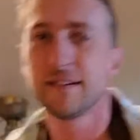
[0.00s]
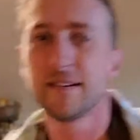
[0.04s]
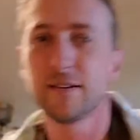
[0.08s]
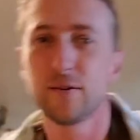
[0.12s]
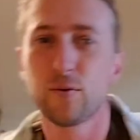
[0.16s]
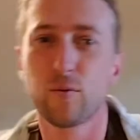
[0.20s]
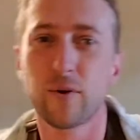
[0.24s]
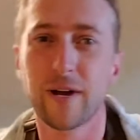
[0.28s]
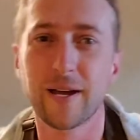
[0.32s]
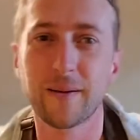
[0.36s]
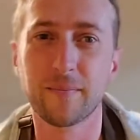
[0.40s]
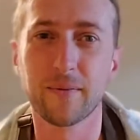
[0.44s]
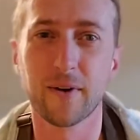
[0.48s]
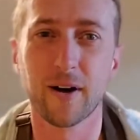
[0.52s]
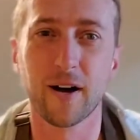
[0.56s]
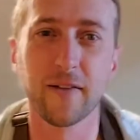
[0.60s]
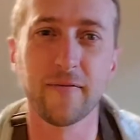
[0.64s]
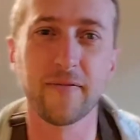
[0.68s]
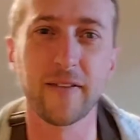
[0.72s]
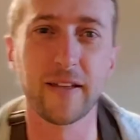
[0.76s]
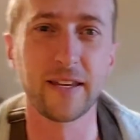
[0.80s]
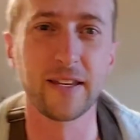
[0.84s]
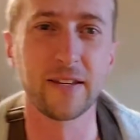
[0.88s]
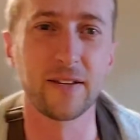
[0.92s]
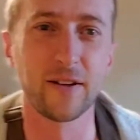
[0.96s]
Wipe
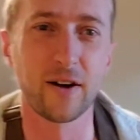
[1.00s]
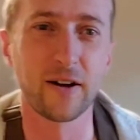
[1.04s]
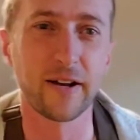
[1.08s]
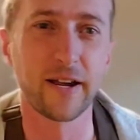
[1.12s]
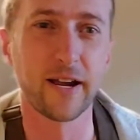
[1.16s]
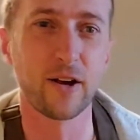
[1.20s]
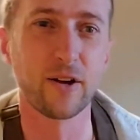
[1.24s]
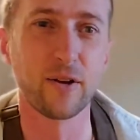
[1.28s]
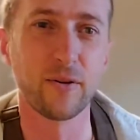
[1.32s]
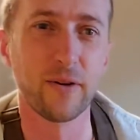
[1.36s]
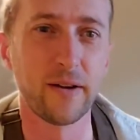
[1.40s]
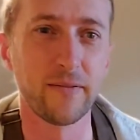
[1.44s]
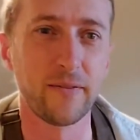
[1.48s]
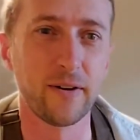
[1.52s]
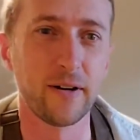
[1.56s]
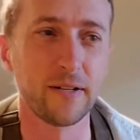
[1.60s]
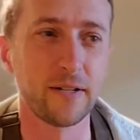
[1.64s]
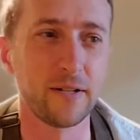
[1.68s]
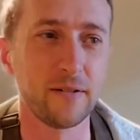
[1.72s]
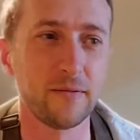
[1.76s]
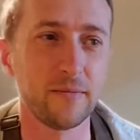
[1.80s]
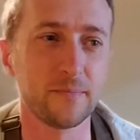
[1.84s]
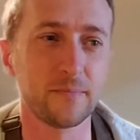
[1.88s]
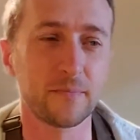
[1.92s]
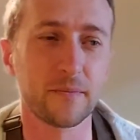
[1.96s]
off any dog hair you have on
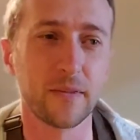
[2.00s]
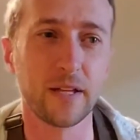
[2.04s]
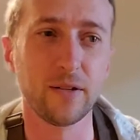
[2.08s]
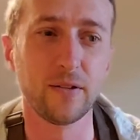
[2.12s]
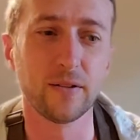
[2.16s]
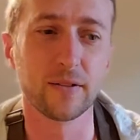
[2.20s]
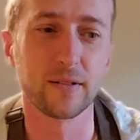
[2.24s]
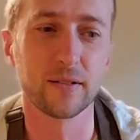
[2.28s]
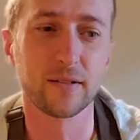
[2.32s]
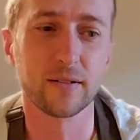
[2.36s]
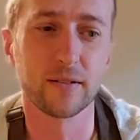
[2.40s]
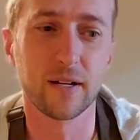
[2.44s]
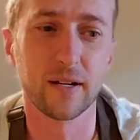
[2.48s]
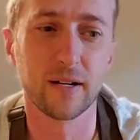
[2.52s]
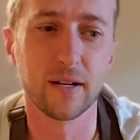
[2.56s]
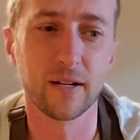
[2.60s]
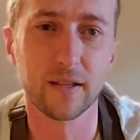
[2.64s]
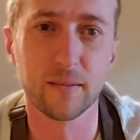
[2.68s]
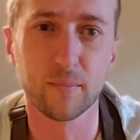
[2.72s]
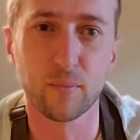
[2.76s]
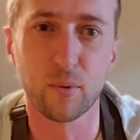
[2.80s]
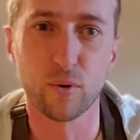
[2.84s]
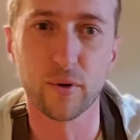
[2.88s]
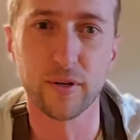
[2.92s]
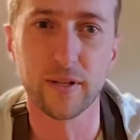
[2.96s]
you. And look,
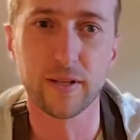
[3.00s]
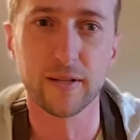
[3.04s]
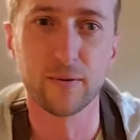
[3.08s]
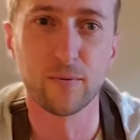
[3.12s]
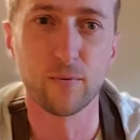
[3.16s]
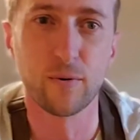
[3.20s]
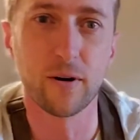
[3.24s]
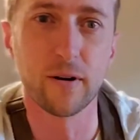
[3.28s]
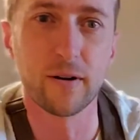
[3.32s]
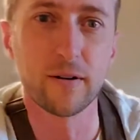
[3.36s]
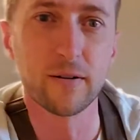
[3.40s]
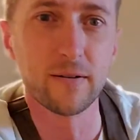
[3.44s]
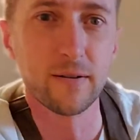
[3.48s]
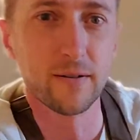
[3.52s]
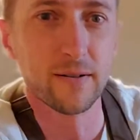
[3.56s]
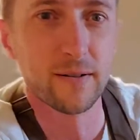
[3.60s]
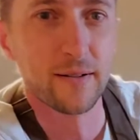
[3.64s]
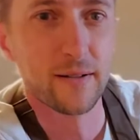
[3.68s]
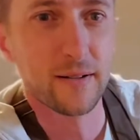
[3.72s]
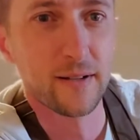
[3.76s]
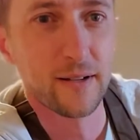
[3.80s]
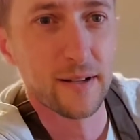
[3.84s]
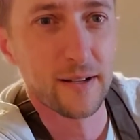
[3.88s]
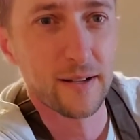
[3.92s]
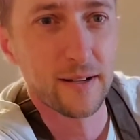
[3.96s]
the boiling water,
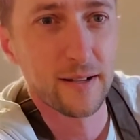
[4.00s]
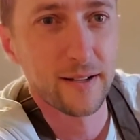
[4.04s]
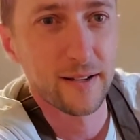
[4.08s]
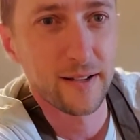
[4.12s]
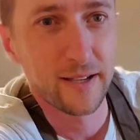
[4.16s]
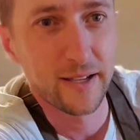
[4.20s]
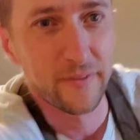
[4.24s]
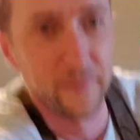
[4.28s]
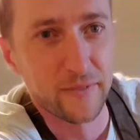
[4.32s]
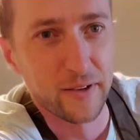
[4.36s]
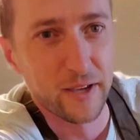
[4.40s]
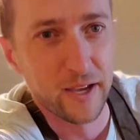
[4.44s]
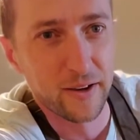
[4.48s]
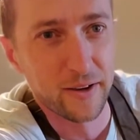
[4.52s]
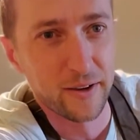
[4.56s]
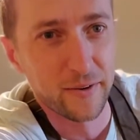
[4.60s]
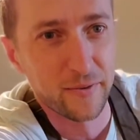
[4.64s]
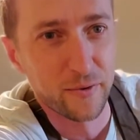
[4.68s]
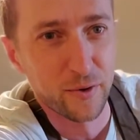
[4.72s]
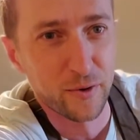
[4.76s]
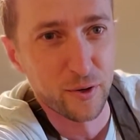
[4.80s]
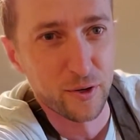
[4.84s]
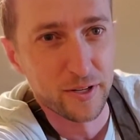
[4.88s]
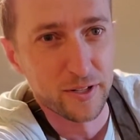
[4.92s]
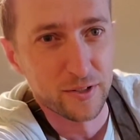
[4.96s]
if
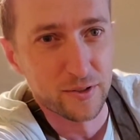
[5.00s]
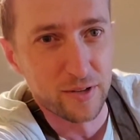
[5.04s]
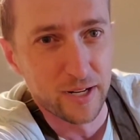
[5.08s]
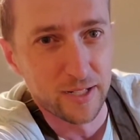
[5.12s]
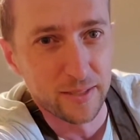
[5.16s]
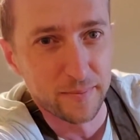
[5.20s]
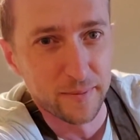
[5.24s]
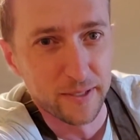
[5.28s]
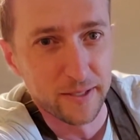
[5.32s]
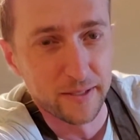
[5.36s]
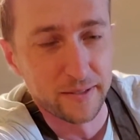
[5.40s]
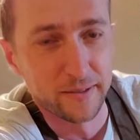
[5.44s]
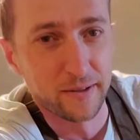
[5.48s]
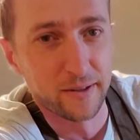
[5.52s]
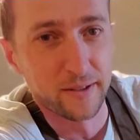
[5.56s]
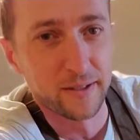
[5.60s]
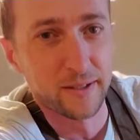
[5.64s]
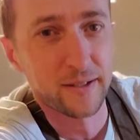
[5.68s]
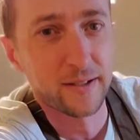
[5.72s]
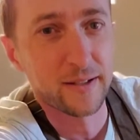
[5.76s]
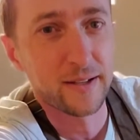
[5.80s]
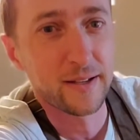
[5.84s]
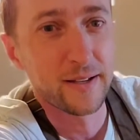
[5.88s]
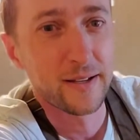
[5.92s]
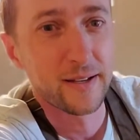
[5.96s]
you're distracted by the dog,
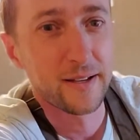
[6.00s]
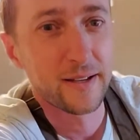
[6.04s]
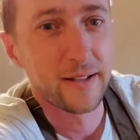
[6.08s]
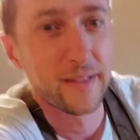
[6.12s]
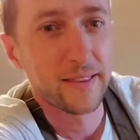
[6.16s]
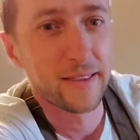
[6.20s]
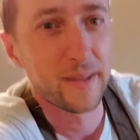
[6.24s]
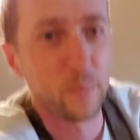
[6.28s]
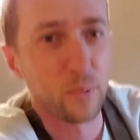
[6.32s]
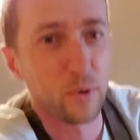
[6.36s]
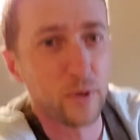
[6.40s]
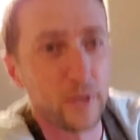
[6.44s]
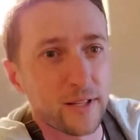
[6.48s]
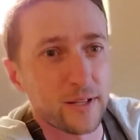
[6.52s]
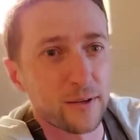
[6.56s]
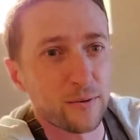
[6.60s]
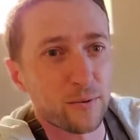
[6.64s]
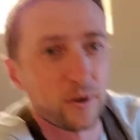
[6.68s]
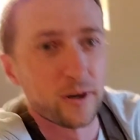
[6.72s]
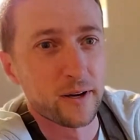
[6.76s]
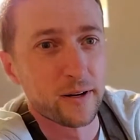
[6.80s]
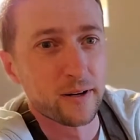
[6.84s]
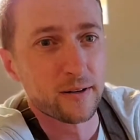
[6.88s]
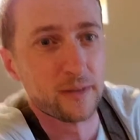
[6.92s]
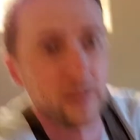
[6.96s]
the boiling
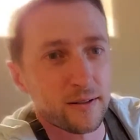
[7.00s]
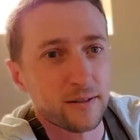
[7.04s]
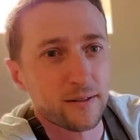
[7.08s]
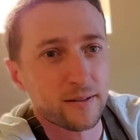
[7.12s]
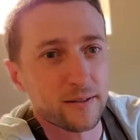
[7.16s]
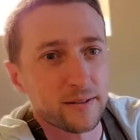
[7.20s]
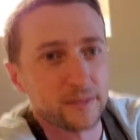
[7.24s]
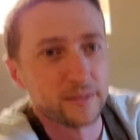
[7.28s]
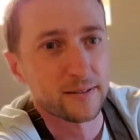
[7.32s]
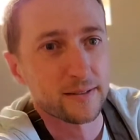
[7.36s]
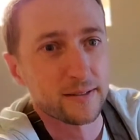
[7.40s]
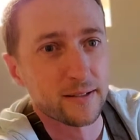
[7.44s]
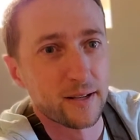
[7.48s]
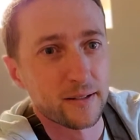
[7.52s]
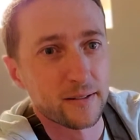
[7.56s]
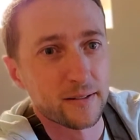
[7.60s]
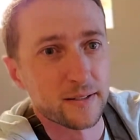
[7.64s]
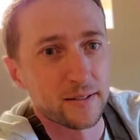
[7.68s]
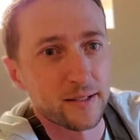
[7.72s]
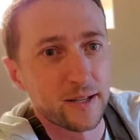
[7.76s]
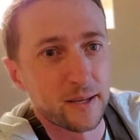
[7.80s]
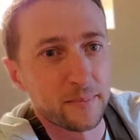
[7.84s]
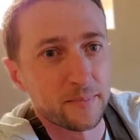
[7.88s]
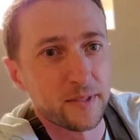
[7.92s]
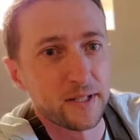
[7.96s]
water is on the
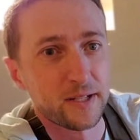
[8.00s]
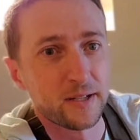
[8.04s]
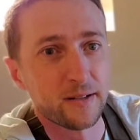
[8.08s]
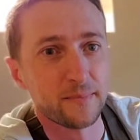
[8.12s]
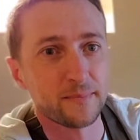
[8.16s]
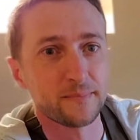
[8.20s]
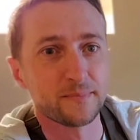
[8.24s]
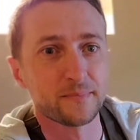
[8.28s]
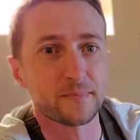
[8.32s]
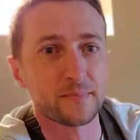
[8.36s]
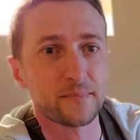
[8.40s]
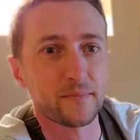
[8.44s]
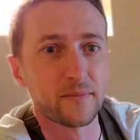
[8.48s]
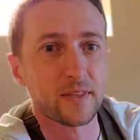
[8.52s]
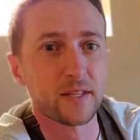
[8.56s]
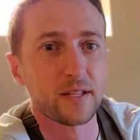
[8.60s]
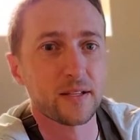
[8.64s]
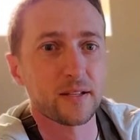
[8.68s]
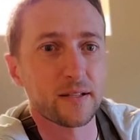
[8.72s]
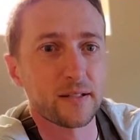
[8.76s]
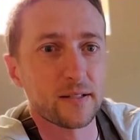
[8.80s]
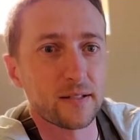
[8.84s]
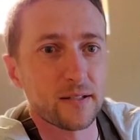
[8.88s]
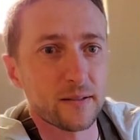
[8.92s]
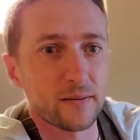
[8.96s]
top there.
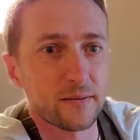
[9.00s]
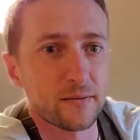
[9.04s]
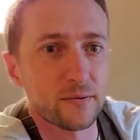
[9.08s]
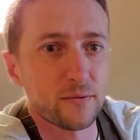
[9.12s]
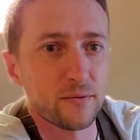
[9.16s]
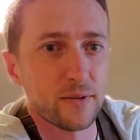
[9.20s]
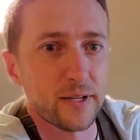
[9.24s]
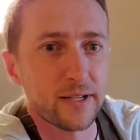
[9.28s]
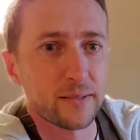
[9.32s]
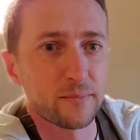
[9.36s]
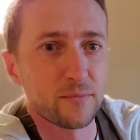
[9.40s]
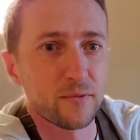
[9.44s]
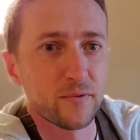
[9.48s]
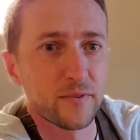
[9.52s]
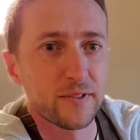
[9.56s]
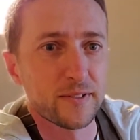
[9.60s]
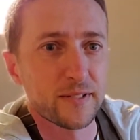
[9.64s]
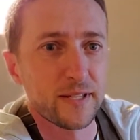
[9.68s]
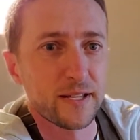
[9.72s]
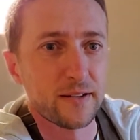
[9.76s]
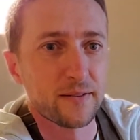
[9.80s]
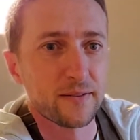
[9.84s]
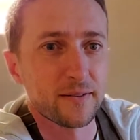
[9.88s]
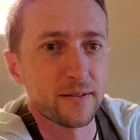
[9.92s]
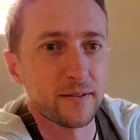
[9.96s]
And oh, I can move this
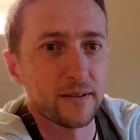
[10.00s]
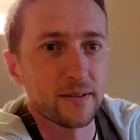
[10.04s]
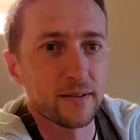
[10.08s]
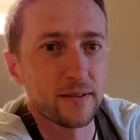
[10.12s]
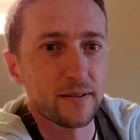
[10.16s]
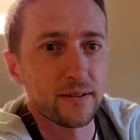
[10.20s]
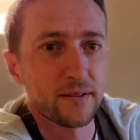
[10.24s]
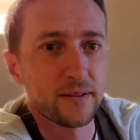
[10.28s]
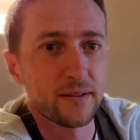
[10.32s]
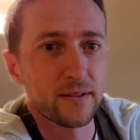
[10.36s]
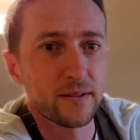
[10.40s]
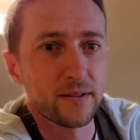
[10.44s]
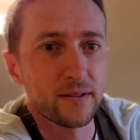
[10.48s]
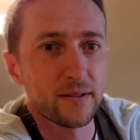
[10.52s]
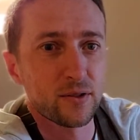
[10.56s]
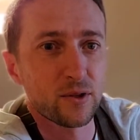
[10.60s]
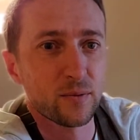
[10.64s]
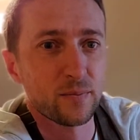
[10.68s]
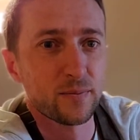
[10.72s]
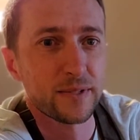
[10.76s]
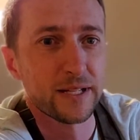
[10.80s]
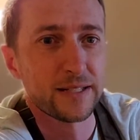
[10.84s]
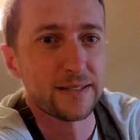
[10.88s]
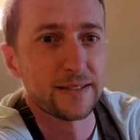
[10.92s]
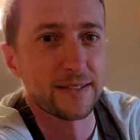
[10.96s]
down.
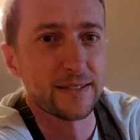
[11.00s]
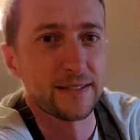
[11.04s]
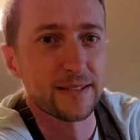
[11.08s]
Nope, that's